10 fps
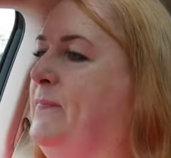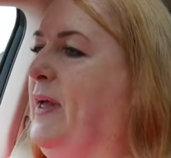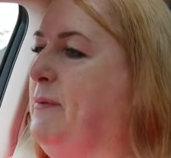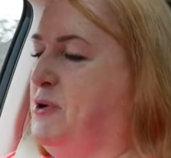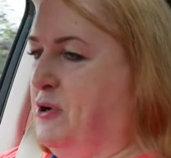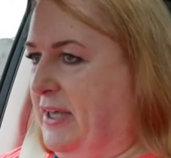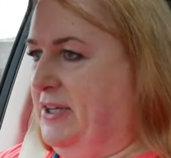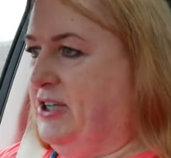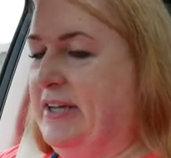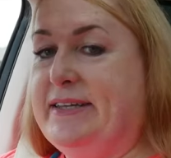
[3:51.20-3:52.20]
I'm talking
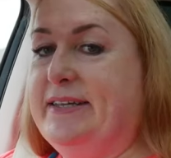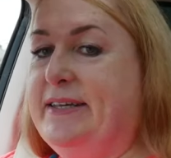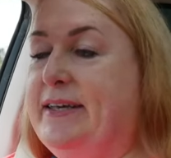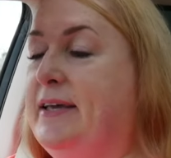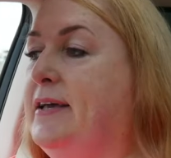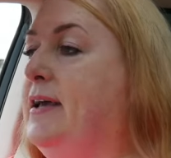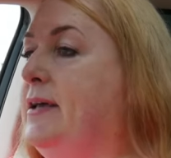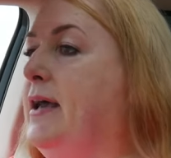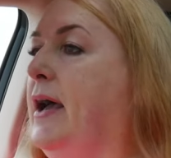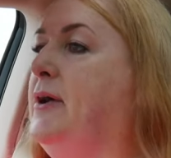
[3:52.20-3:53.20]
shit.
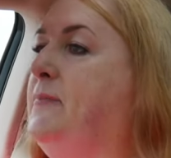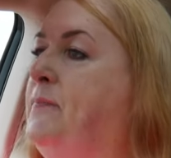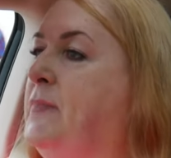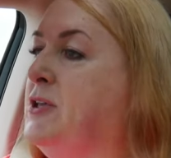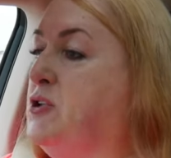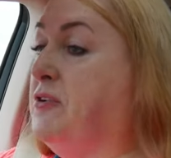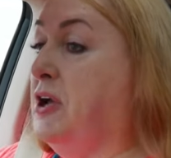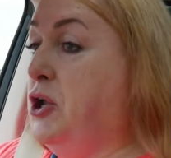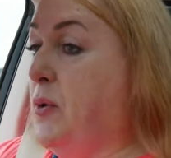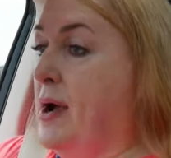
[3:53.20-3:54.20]
Um, so I've got a
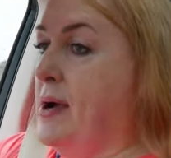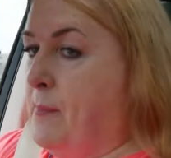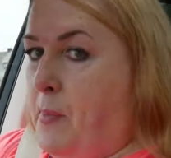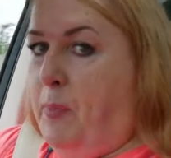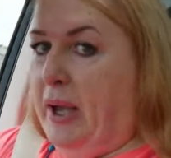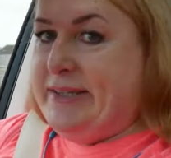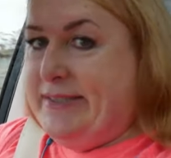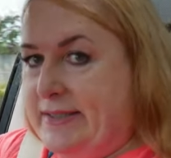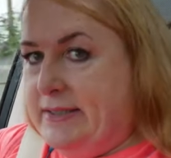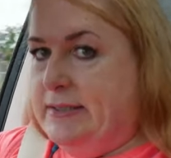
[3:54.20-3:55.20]
new arm,
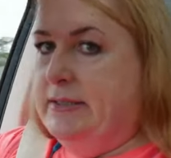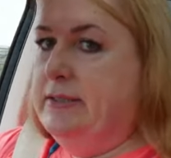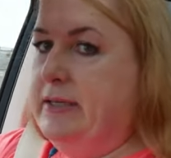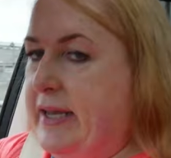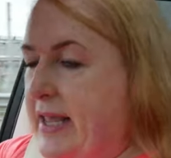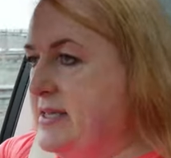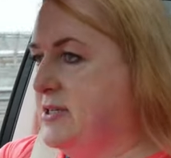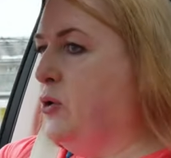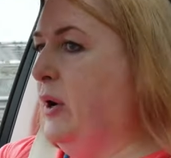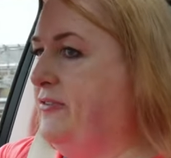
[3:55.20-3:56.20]
but it is
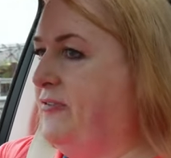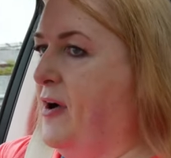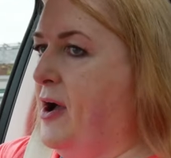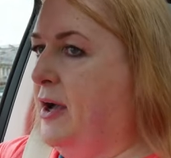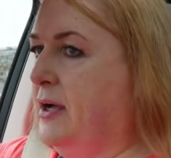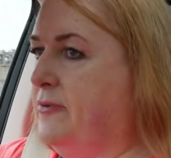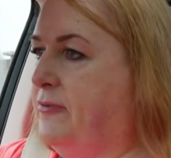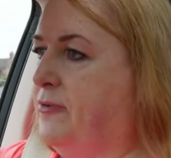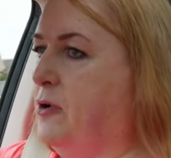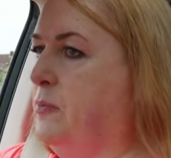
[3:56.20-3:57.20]
quite far
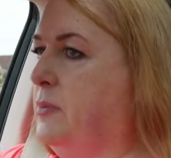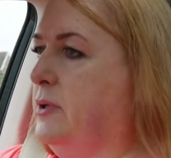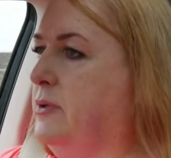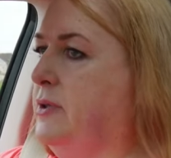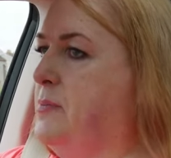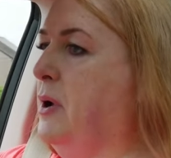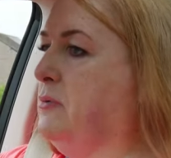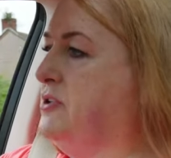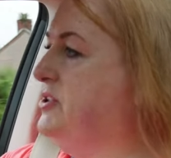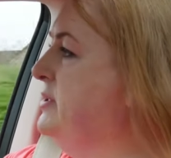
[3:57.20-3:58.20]
from the
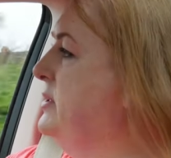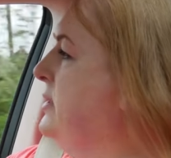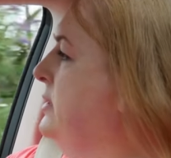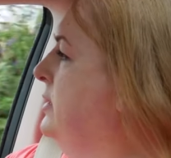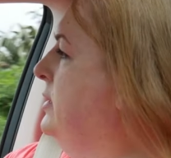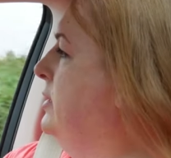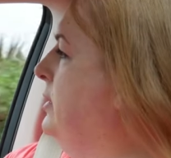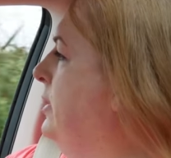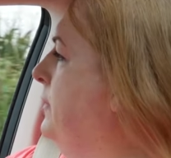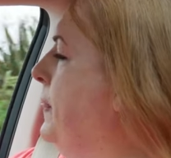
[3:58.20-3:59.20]
mount
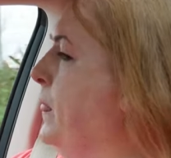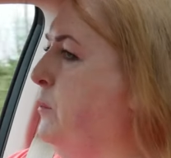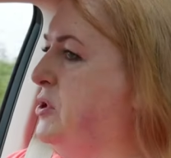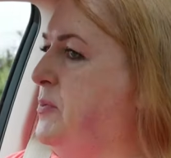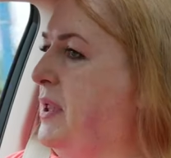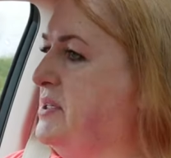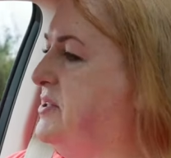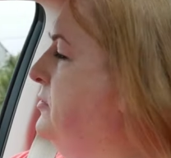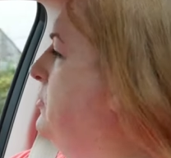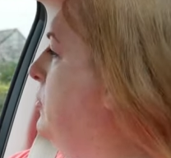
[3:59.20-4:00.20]
which means
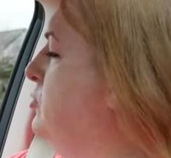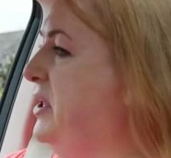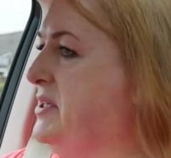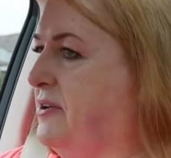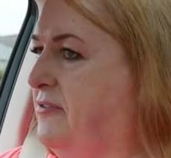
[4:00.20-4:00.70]
that not only is there